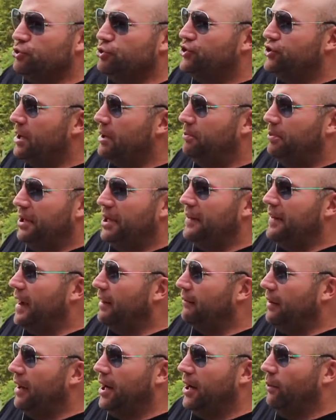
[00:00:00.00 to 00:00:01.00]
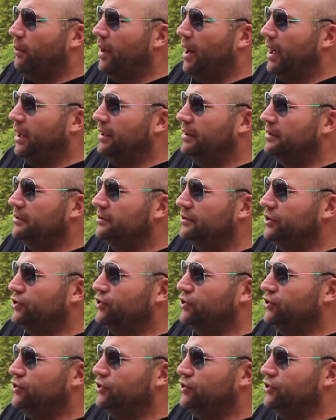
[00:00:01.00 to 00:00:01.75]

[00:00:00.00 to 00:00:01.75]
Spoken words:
Did you jump into that right away?